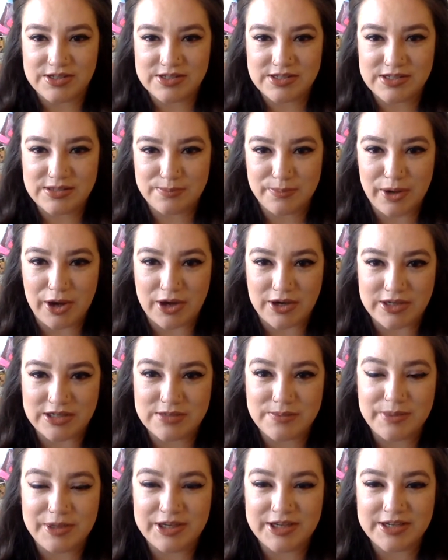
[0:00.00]
this box
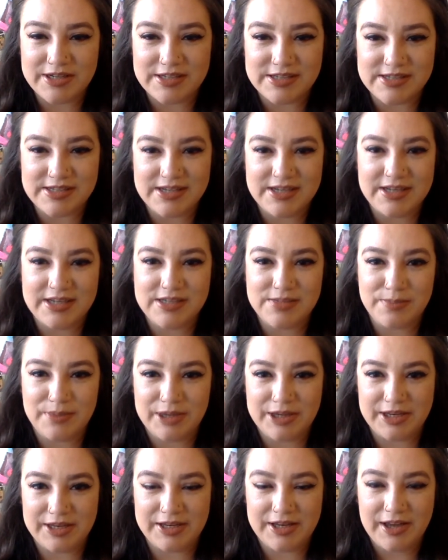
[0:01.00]
because it has
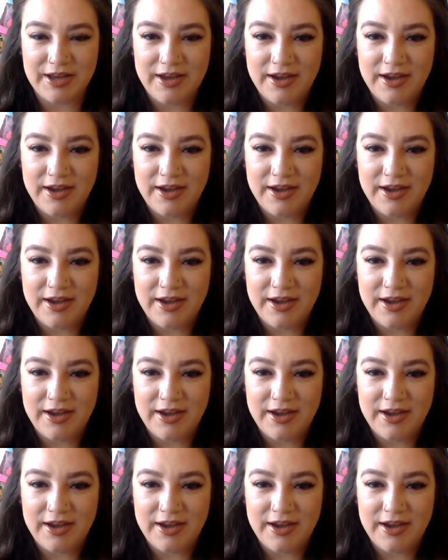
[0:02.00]
been